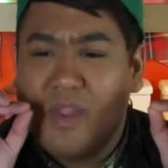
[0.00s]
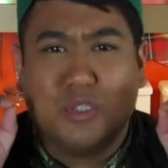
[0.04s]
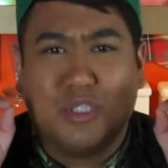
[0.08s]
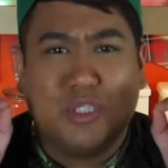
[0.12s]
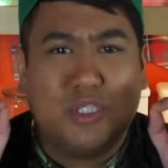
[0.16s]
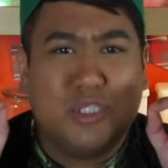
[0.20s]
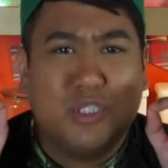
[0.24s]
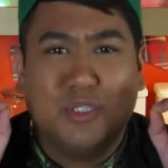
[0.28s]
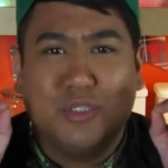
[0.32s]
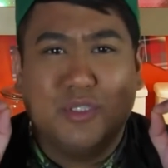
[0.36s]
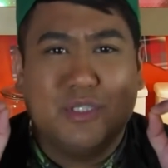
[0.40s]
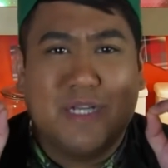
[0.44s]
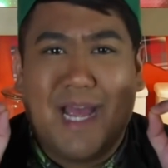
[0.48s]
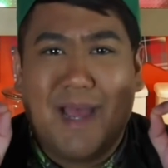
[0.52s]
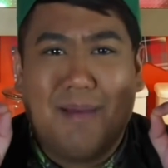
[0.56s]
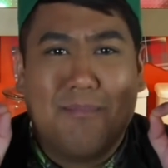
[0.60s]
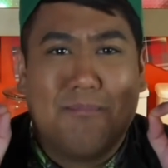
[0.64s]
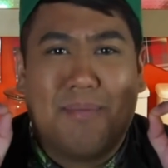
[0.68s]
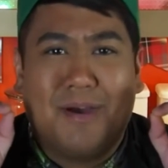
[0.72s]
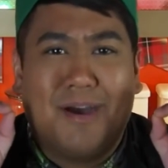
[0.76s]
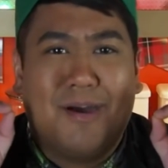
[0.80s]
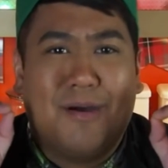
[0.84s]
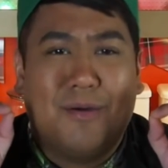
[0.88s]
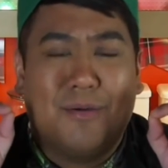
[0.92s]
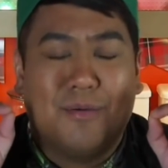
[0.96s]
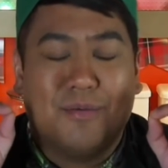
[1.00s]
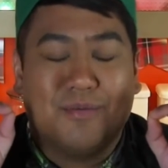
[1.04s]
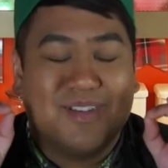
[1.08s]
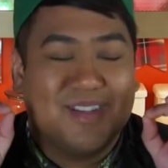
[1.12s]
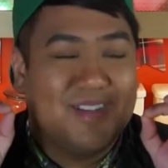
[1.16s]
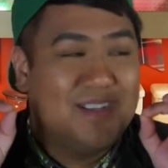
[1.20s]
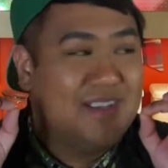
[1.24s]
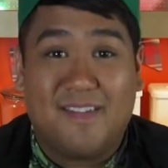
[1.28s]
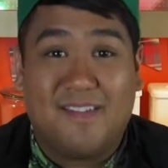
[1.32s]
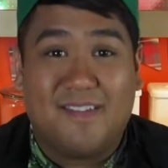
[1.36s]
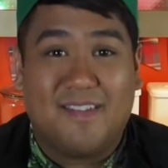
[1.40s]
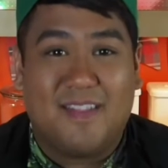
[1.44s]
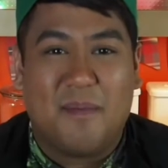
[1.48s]
eating that bone.
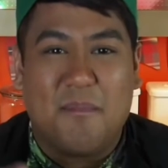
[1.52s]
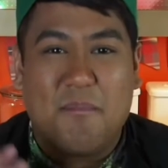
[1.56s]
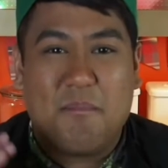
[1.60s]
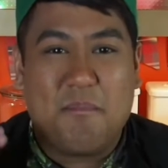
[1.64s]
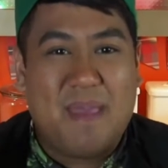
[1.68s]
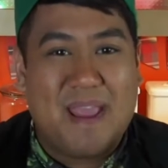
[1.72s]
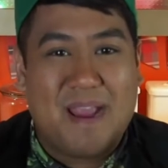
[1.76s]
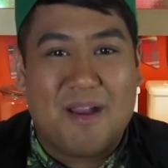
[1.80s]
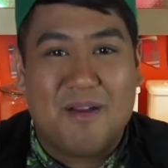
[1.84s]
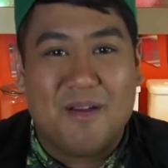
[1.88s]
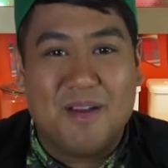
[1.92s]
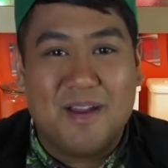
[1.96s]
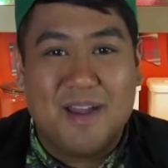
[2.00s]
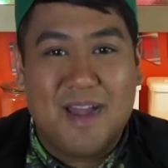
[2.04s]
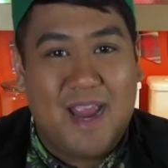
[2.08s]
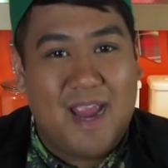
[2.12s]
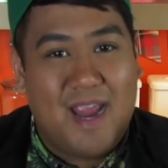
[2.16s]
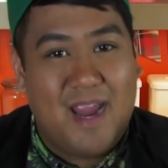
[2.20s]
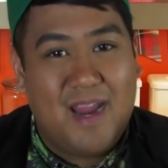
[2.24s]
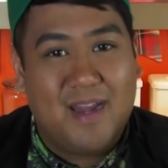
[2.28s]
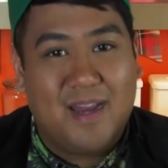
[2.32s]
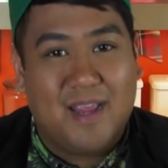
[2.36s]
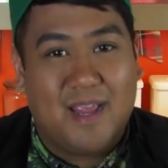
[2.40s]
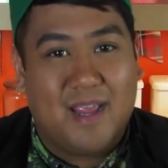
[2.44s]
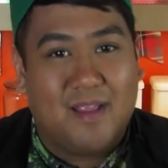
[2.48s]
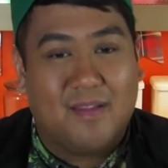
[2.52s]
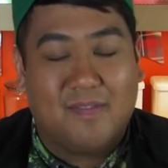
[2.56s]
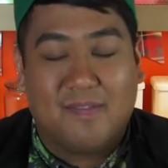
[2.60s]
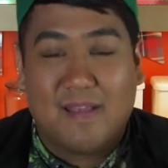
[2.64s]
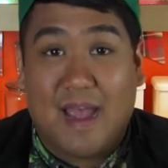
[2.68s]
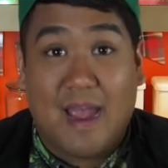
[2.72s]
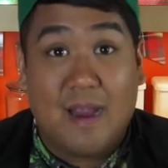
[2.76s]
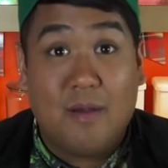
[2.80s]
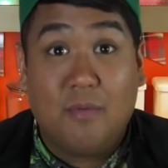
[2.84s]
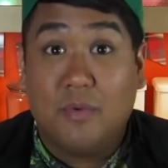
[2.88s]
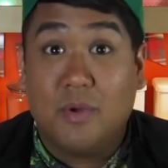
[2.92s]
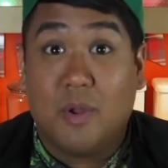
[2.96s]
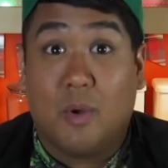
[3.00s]
The marinade is,
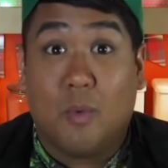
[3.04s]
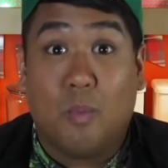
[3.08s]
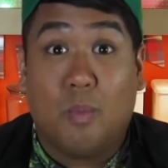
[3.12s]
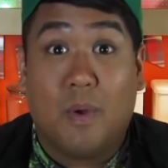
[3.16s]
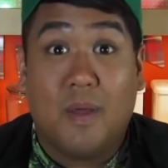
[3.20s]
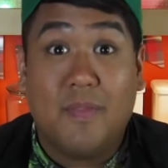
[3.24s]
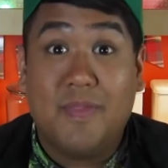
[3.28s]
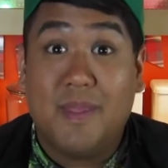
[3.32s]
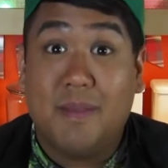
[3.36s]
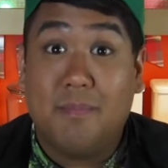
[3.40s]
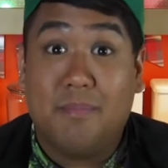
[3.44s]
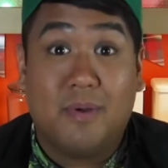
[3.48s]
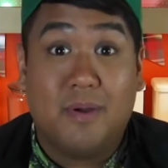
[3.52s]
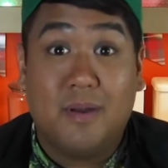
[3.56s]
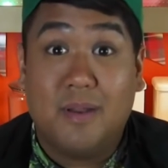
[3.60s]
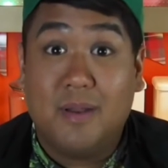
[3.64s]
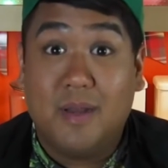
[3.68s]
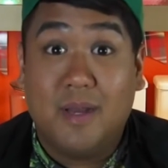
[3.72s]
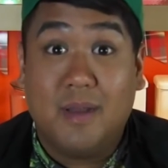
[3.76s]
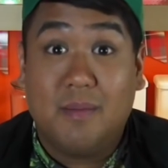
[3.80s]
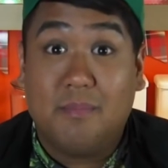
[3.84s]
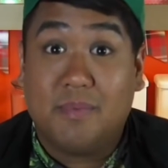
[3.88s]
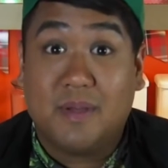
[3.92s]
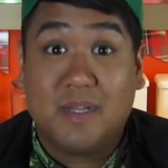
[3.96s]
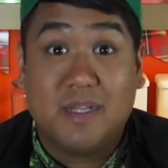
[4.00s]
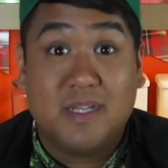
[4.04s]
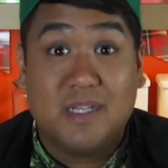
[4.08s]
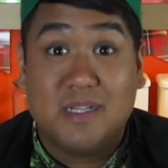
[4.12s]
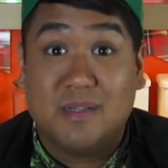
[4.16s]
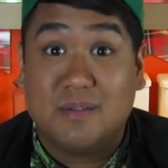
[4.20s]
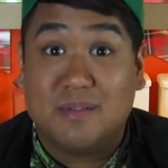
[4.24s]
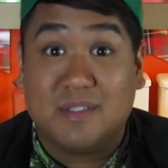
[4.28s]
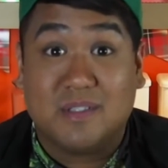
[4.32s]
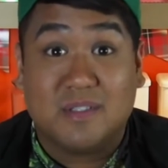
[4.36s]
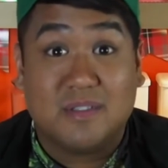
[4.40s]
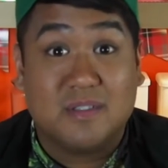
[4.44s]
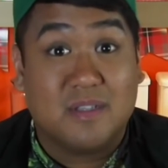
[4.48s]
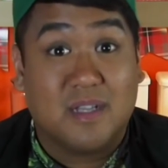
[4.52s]
I don't know what they put in it, but
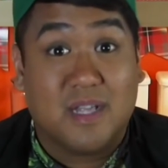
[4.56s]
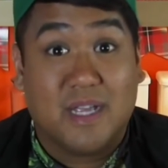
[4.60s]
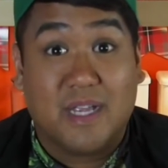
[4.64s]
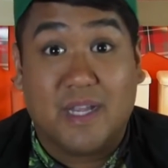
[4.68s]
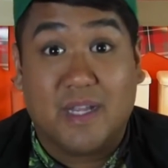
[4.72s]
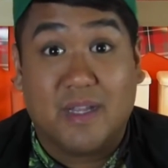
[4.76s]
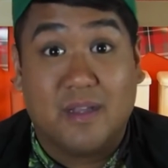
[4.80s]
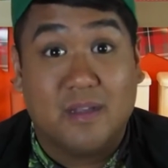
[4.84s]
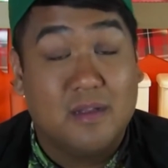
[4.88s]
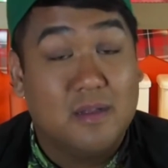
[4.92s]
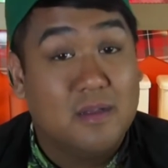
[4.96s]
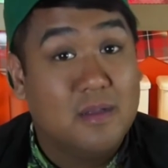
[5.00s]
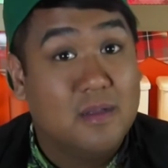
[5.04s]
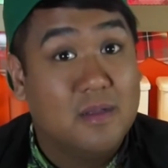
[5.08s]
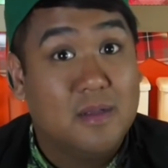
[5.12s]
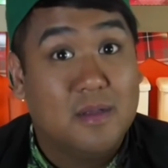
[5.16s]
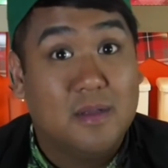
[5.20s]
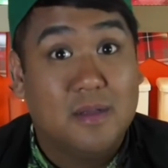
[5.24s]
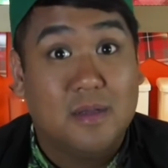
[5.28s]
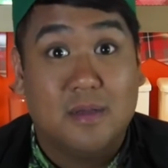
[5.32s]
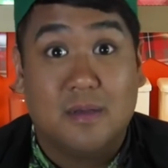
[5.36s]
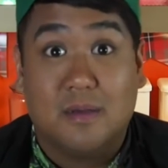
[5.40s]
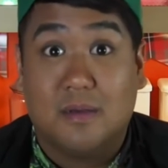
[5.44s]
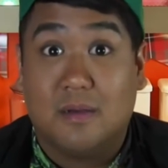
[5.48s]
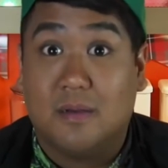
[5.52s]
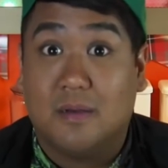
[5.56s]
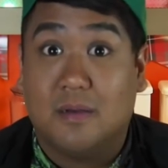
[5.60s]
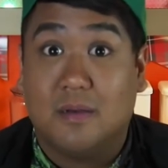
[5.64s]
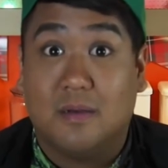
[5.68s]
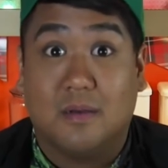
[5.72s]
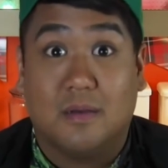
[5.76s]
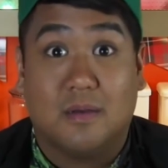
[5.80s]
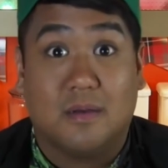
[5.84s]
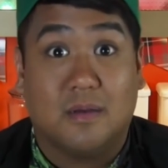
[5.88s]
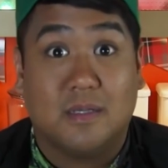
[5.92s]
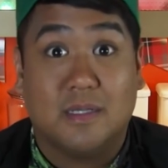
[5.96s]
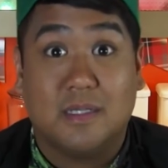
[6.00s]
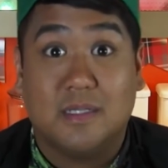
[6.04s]
it was like,
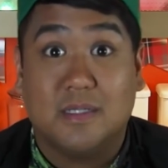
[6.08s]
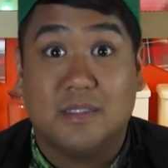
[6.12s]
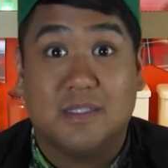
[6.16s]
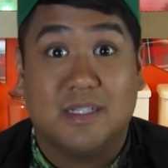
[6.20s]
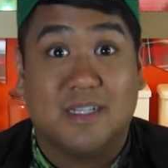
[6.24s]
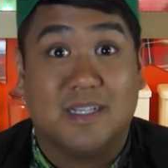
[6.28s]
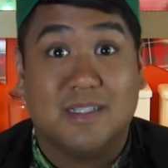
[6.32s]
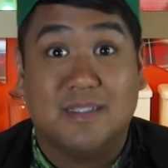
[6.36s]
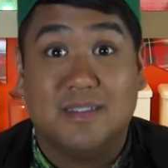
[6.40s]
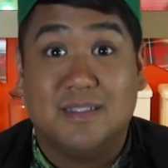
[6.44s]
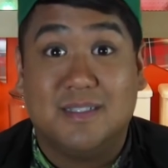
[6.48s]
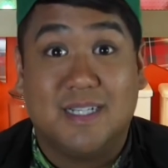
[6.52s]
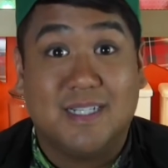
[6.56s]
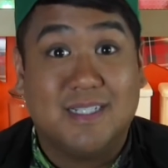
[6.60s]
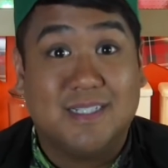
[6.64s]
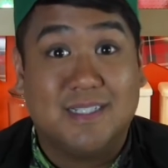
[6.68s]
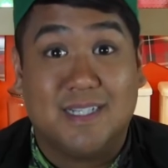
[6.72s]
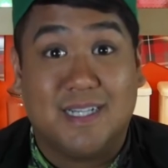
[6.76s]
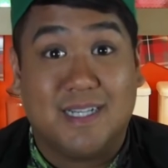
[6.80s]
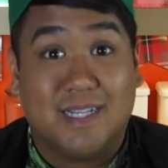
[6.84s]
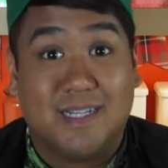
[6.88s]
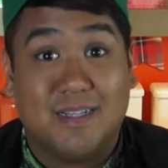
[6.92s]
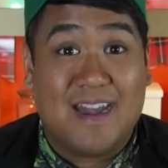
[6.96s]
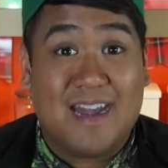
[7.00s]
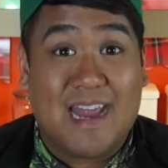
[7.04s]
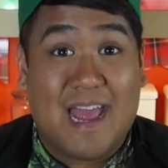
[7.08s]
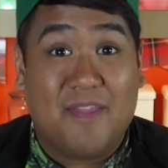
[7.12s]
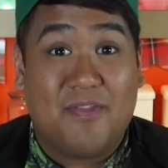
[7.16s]
it is addicting.